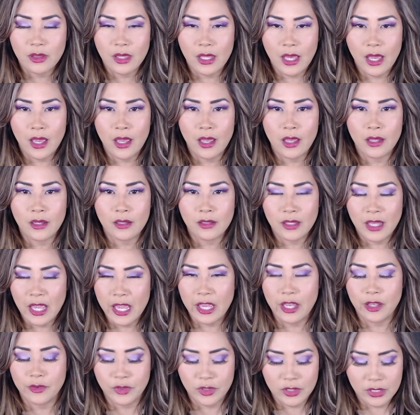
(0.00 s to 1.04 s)
than
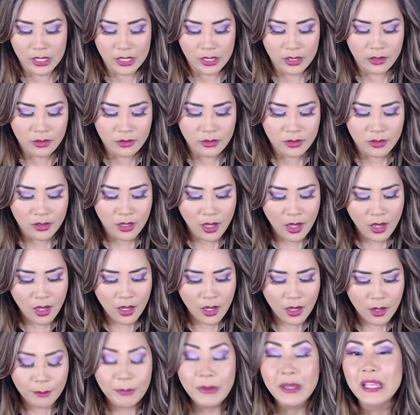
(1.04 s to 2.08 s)
KFC's,
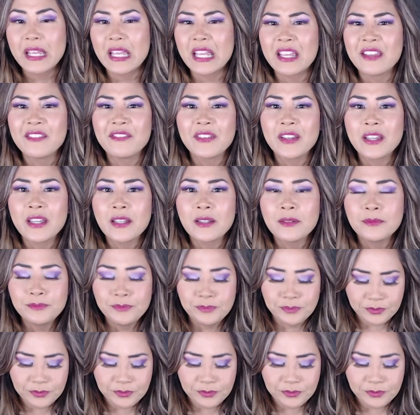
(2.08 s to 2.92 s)
but even